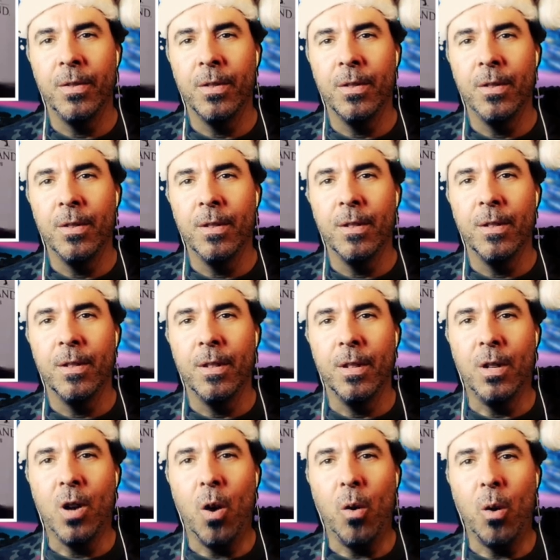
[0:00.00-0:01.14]
gives.
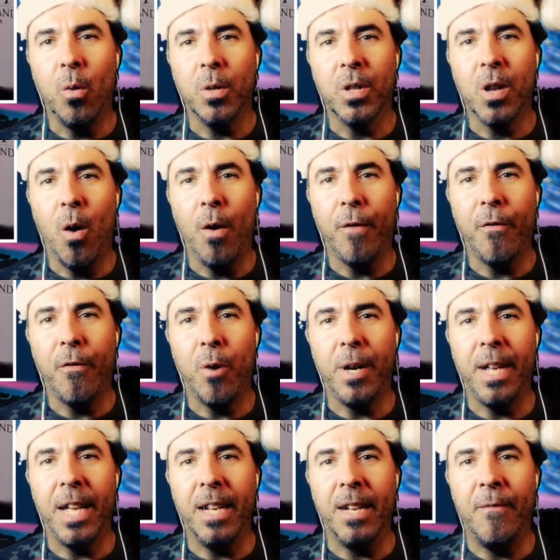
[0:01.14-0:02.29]
was going for it.
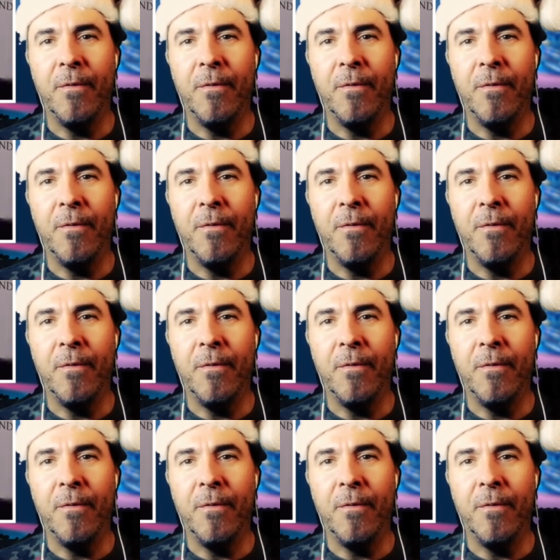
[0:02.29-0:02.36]
He had a